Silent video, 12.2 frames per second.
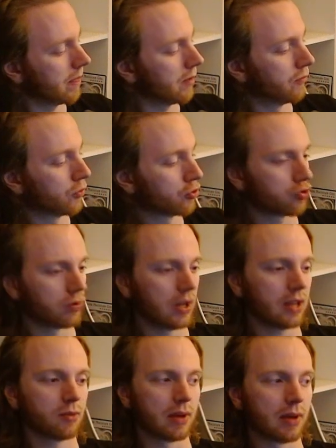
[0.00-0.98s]
for Shurake
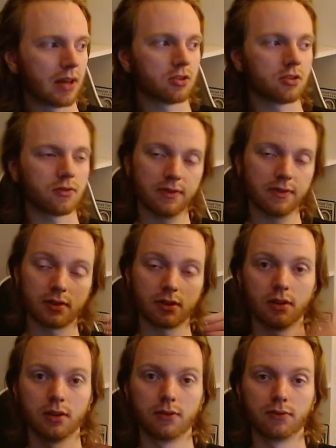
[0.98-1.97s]
to banish it is
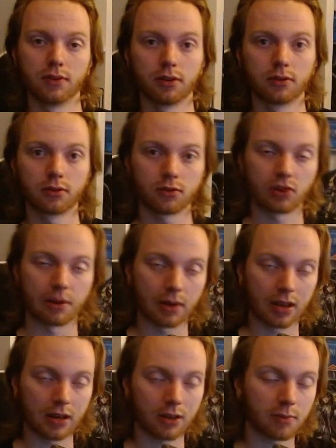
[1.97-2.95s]
if another
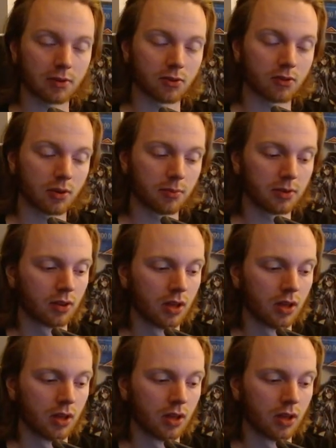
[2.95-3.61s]
Tri-Brigade is special summoned.